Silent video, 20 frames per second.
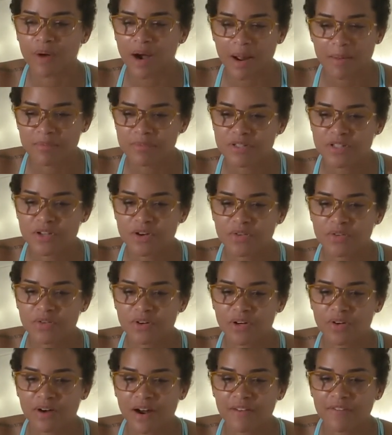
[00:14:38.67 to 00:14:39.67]
I'm so
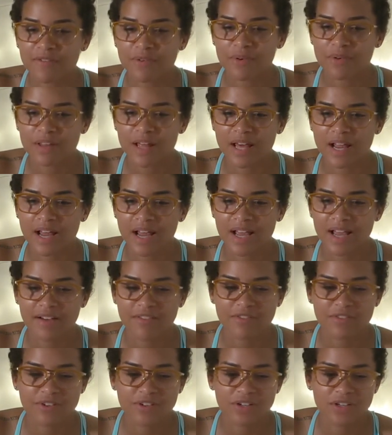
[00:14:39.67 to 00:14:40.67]
regretful that I
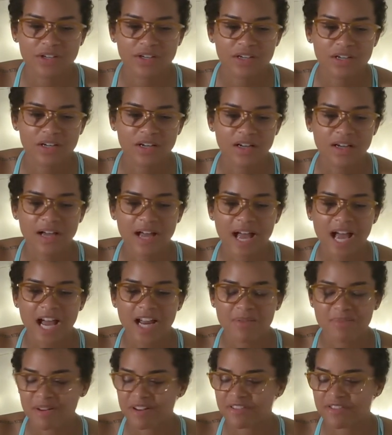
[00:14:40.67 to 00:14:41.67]
ever
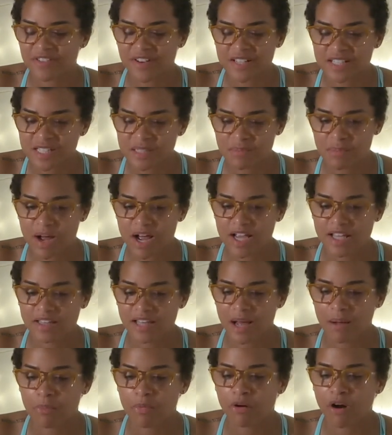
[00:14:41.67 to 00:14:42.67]
had my friends buying
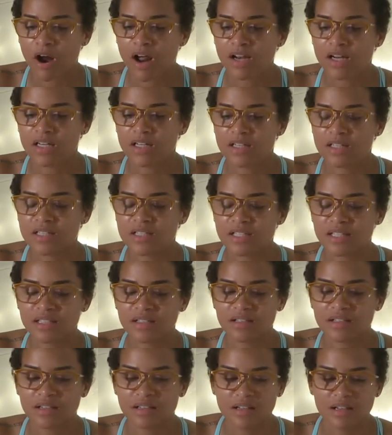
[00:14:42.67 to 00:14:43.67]
that product,
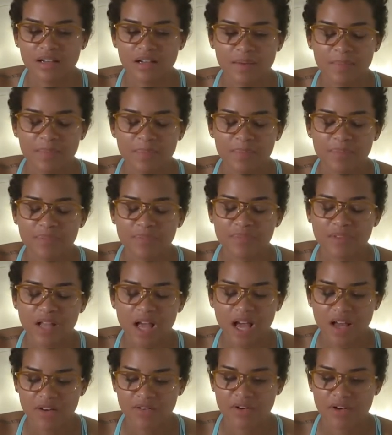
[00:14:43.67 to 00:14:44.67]
and
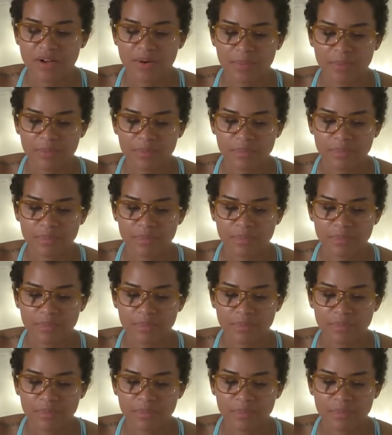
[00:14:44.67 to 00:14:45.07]
I don't know.